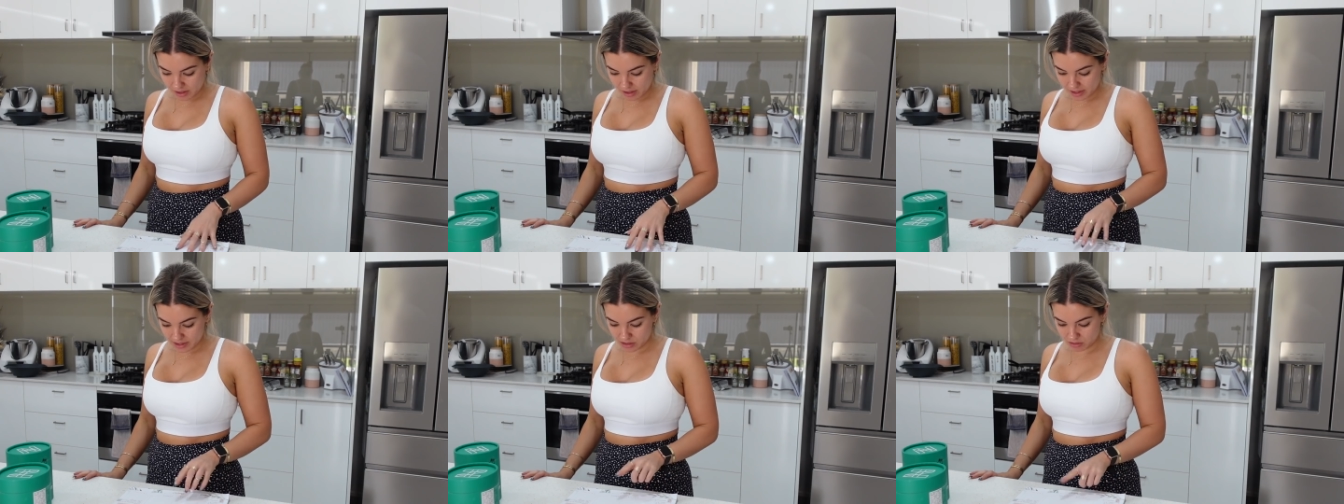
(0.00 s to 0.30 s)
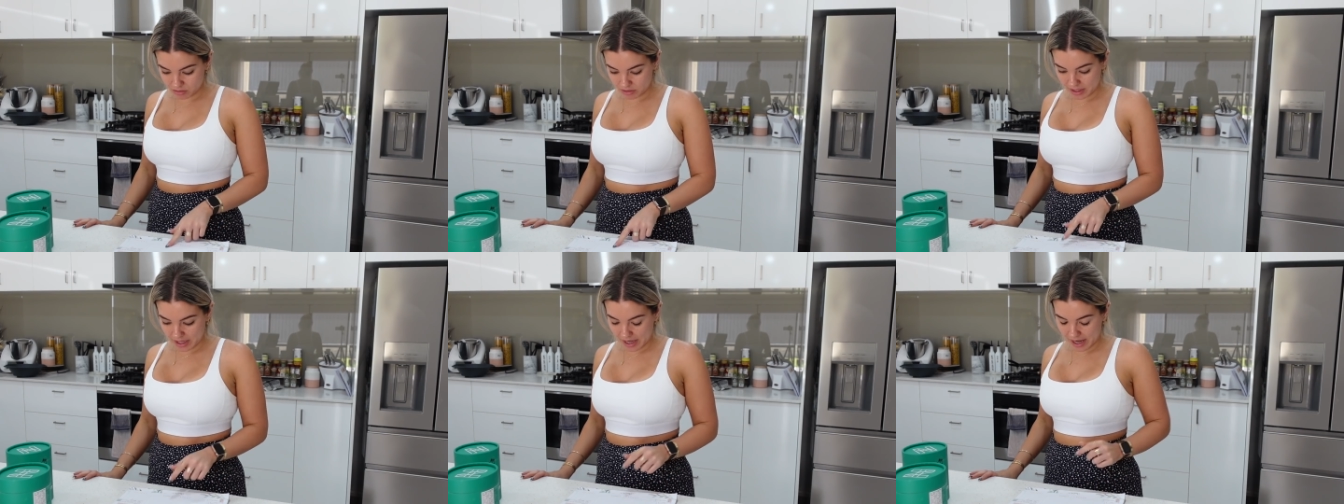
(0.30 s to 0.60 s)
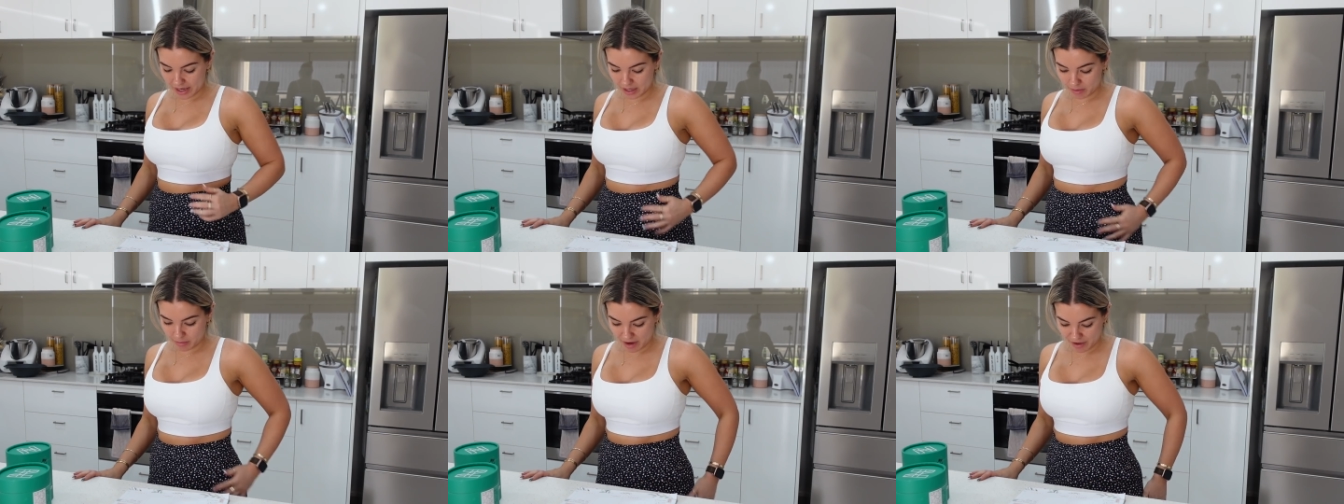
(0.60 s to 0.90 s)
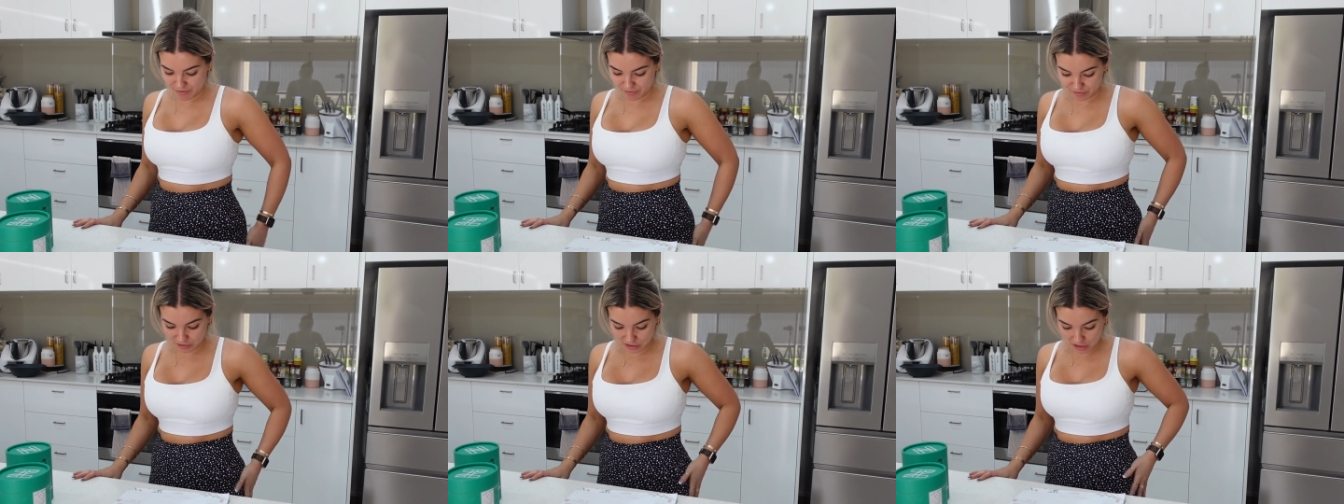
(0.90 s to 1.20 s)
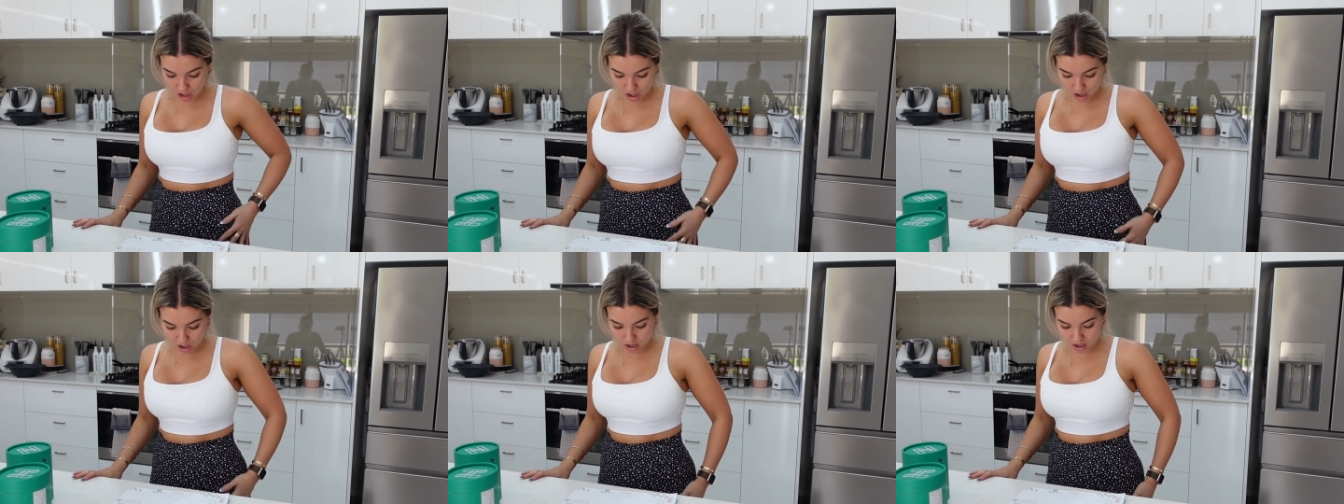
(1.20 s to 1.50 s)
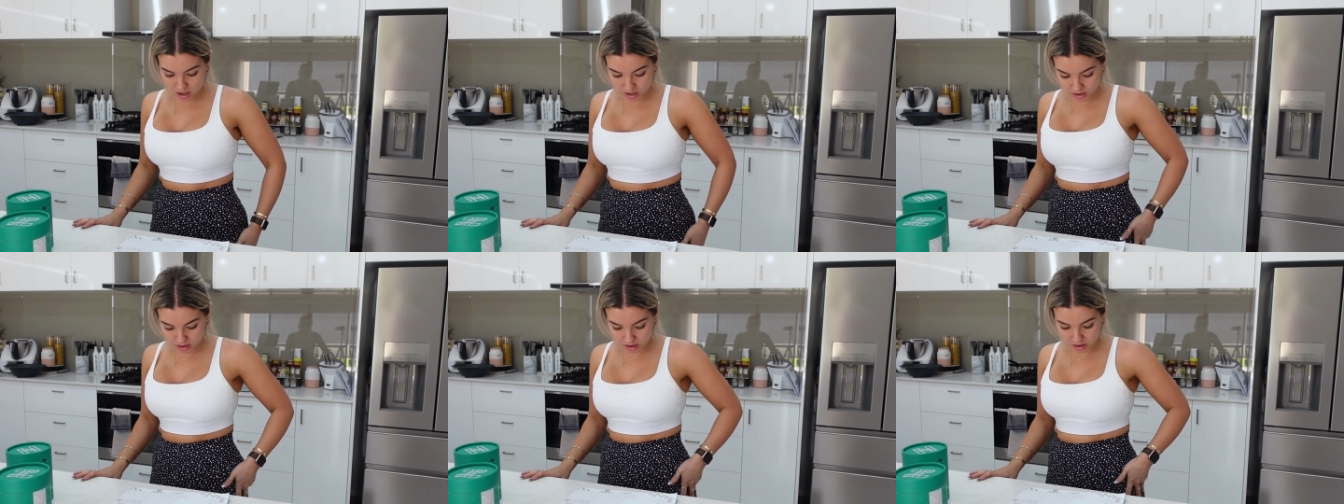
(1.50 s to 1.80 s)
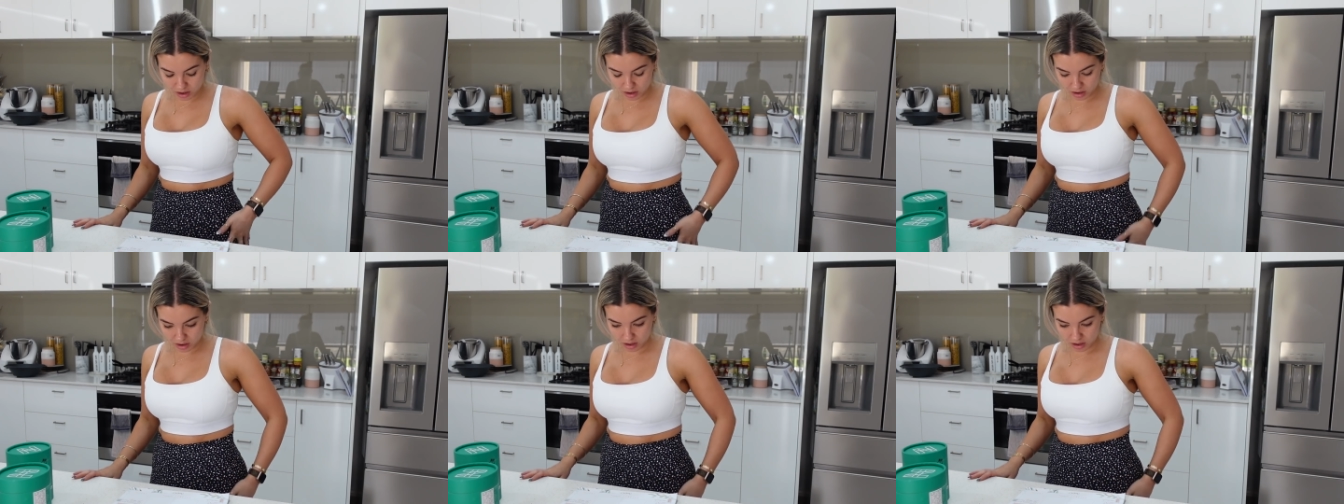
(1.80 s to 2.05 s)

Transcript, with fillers: I still need to edit my vlog.